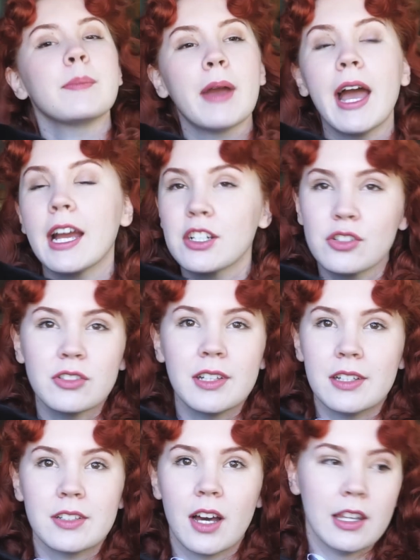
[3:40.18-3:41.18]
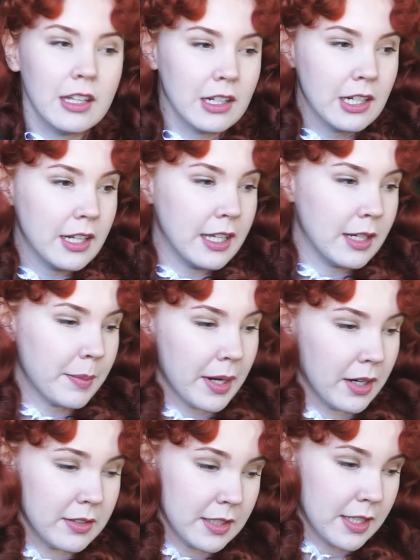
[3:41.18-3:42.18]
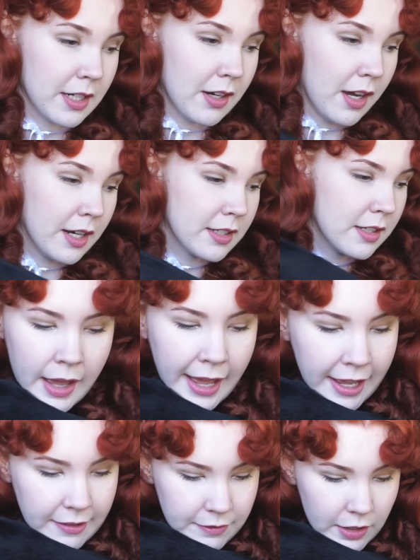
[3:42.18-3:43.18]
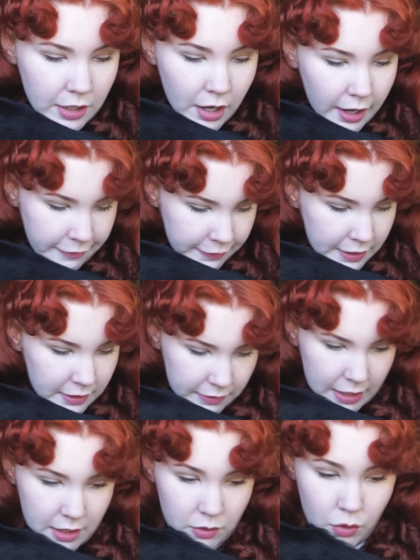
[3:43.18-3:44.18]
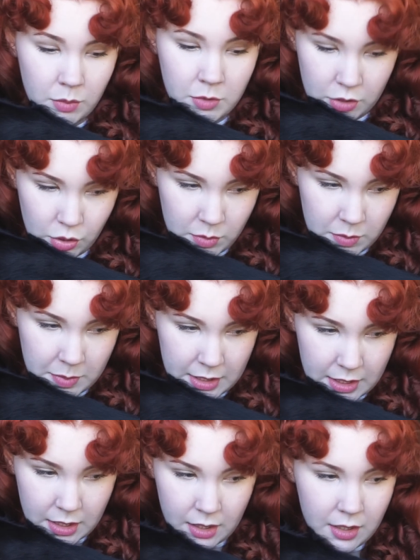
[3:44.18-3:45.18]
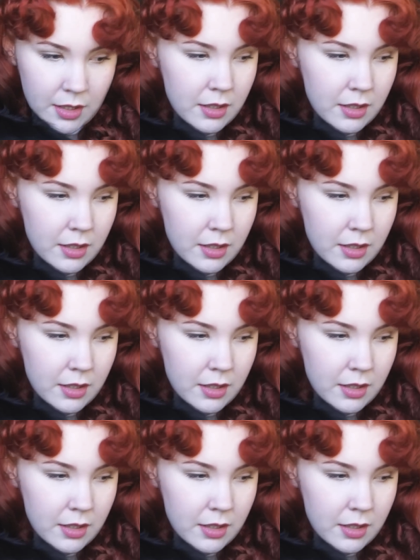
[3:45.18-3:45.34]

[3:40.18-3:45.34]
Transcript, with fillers: I'm actually a toddler and apparently cannot have a coffee like a normal human being.